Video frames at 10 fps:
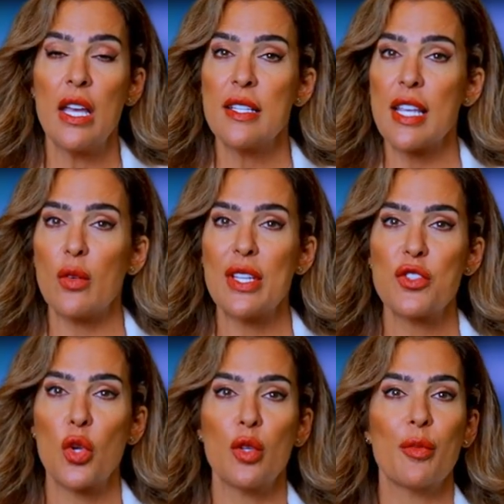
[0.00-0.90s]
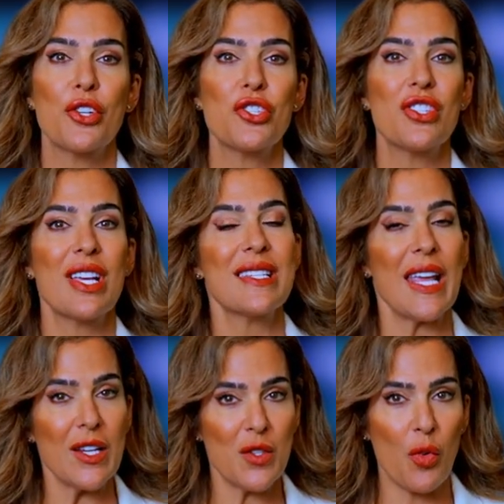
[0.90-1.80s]
Saudi's total merchandise
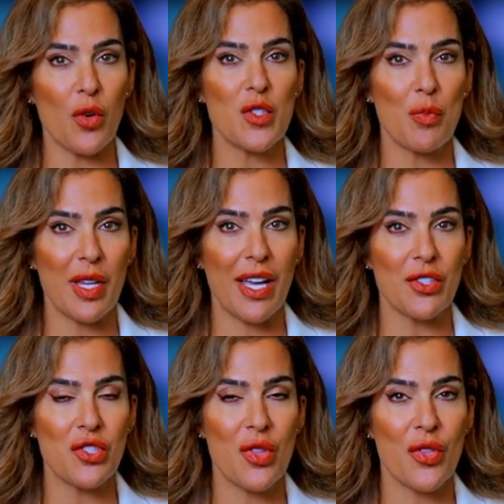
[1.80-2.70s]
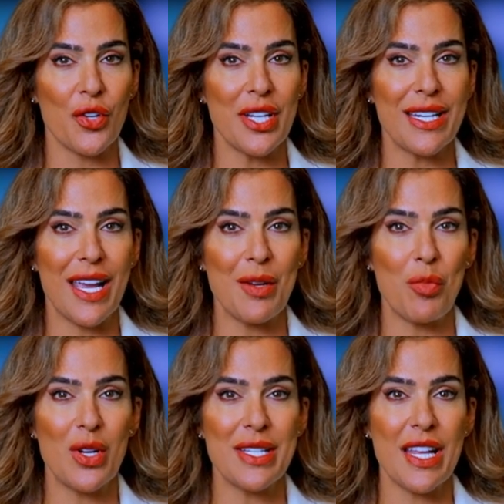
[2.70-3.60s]
exports plunged
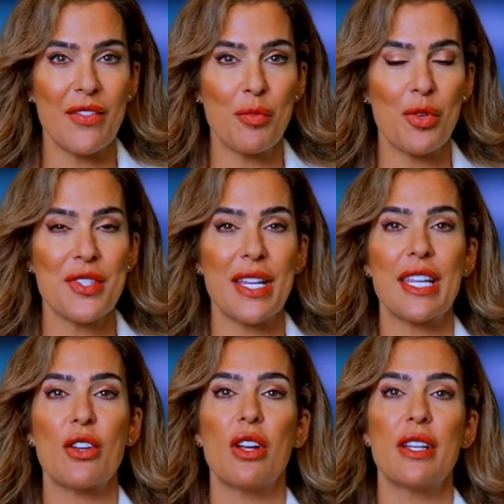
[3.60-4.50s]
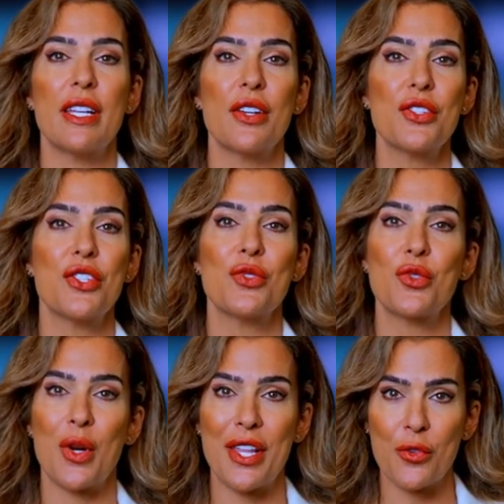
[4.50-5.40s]
39.7% year-on-year to
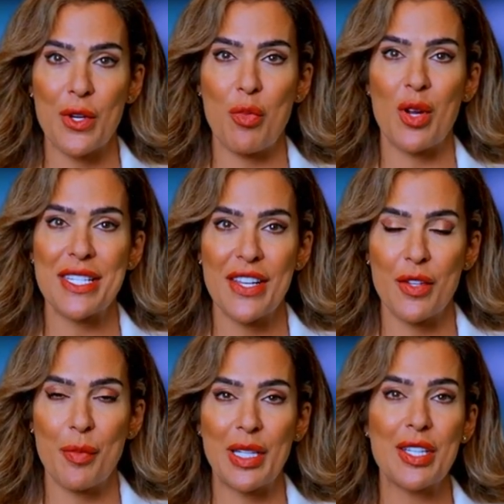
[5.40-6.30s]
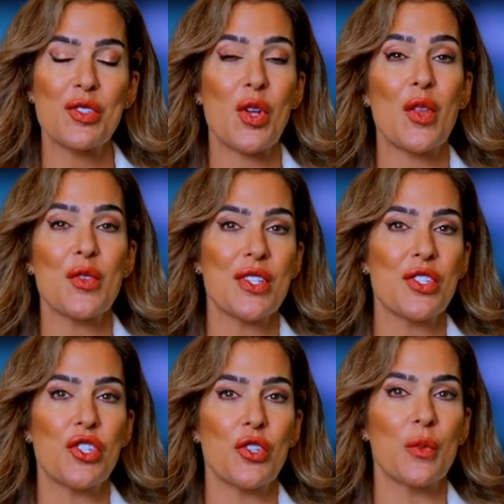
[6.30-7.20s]
$23.7 billion
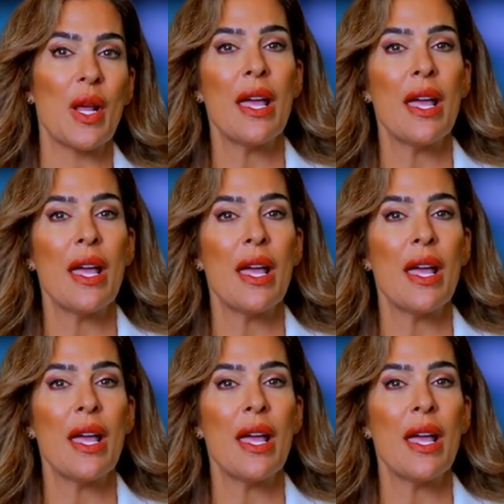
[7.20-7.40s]
in June.